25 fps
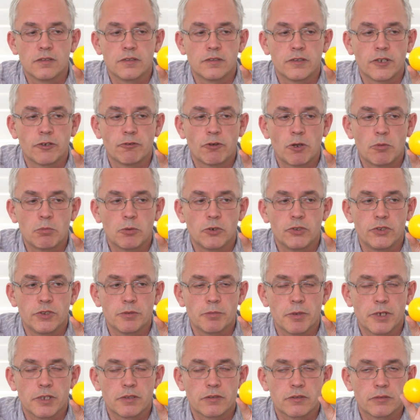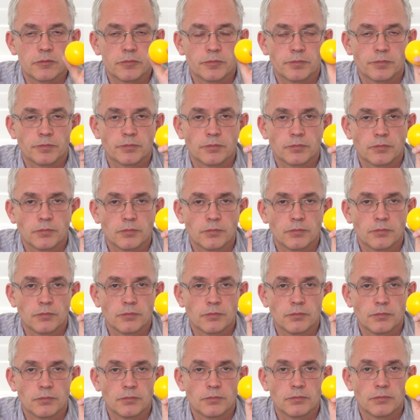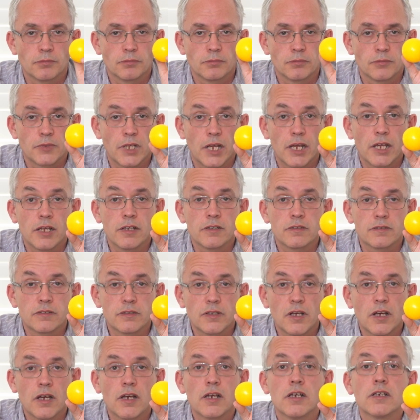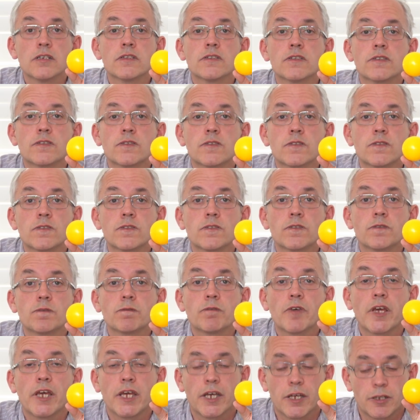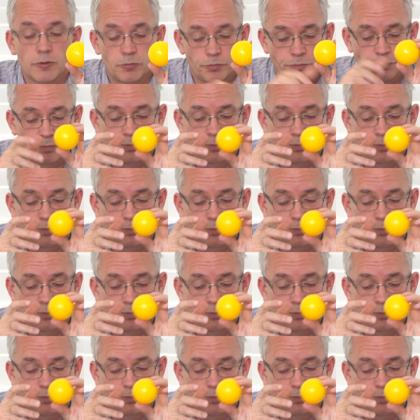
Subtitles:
0 pointy bits. It's a sphere.